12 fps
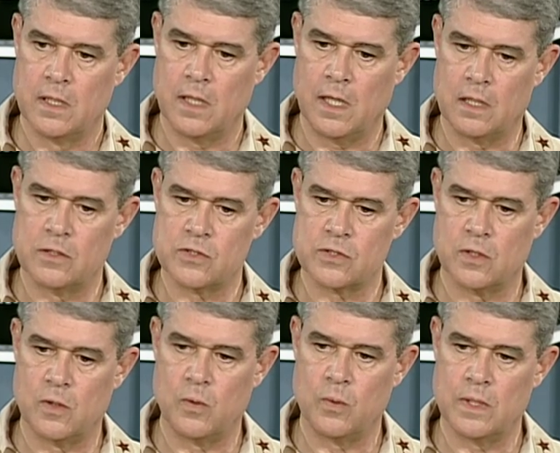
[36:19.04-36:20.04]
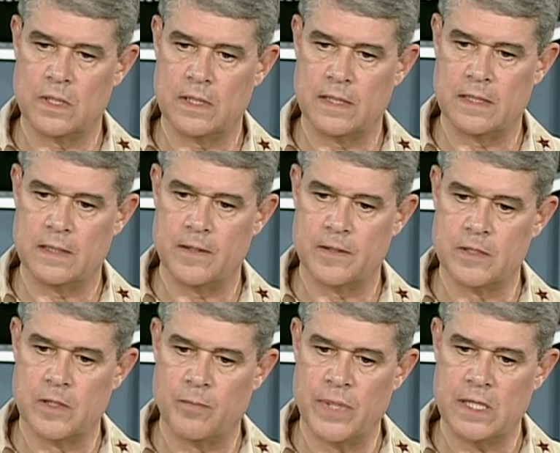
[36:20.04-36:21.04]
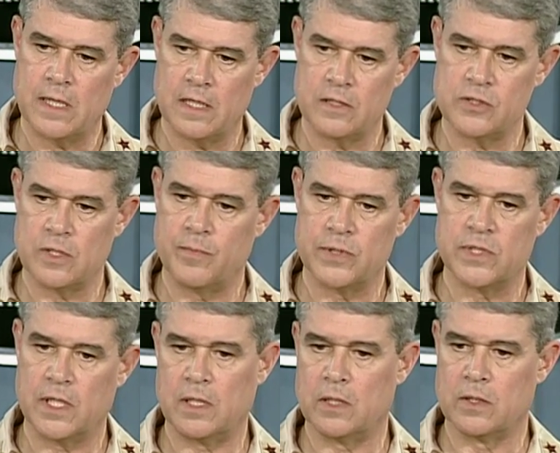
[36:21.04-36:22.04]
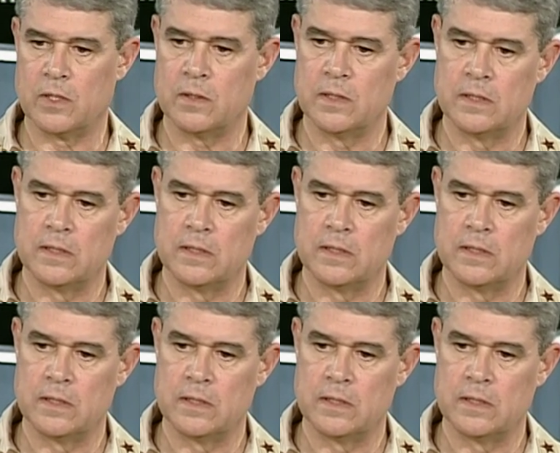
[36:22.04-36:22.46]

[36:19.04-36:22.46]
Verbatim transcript: and so uh, because a particular